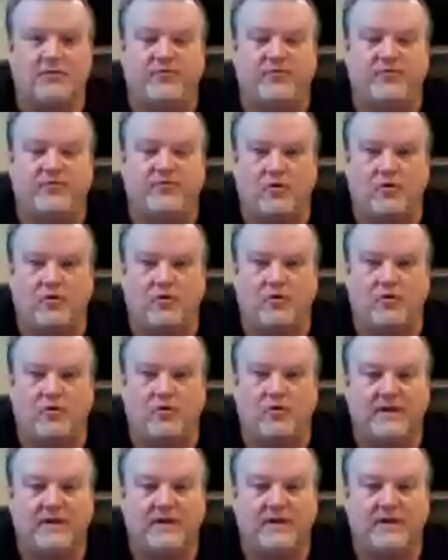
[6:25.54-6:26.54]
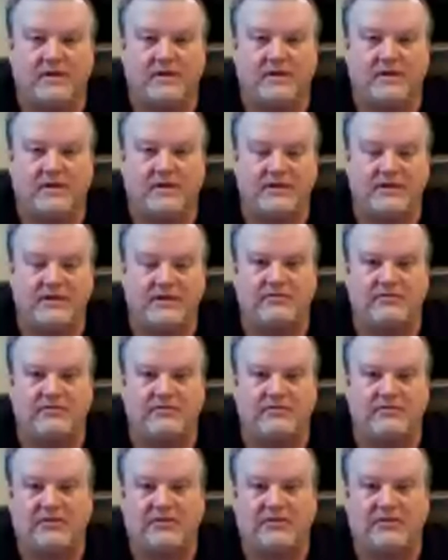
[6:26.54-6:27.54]
because it's such a
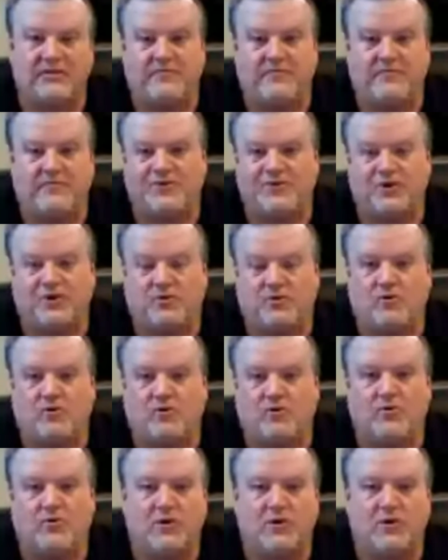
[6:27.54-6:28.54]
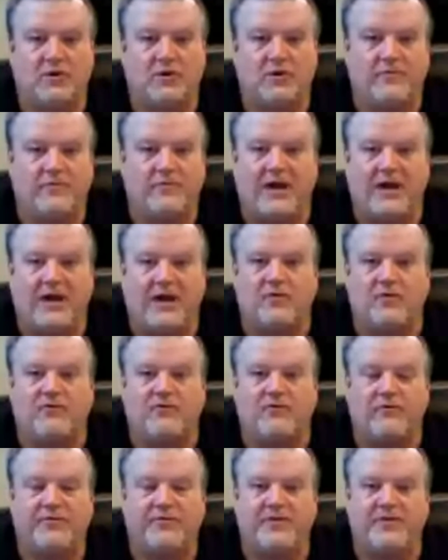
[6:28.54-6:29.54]
magical, powerful
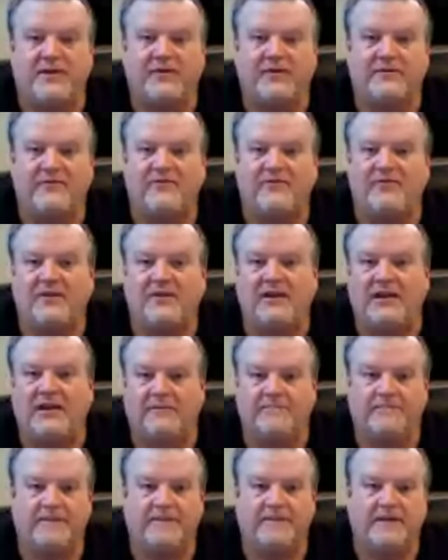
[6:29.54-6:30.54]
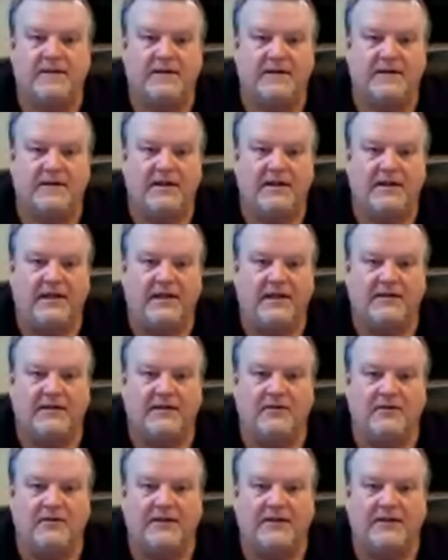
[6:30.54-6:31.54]
thing to see.
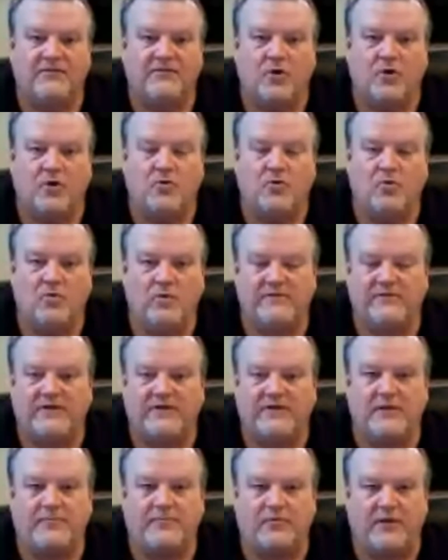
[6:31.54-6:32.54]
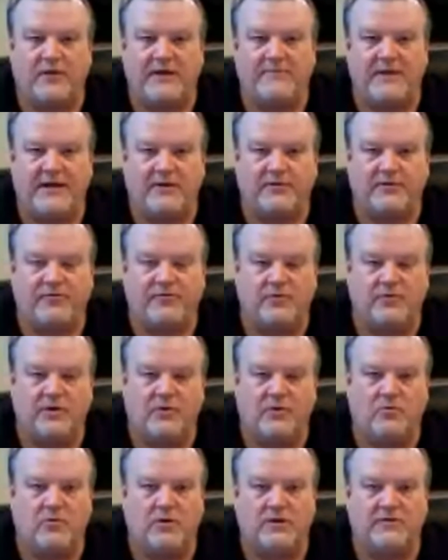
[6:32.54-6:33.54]
And so we've developed Rainmaker
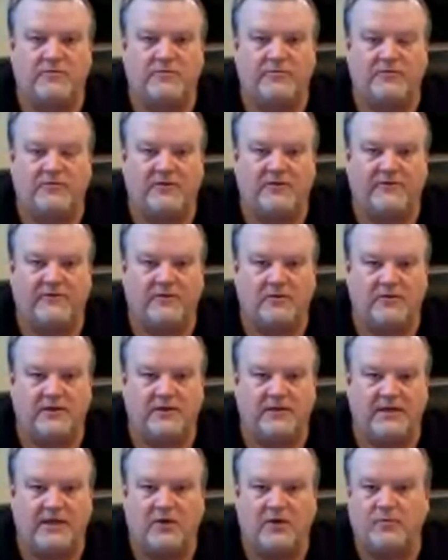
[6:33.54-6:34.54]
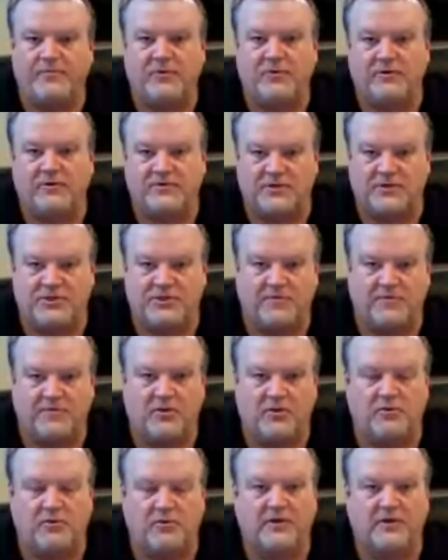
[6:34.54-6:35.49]
301 to help you as a gym owner and the staff of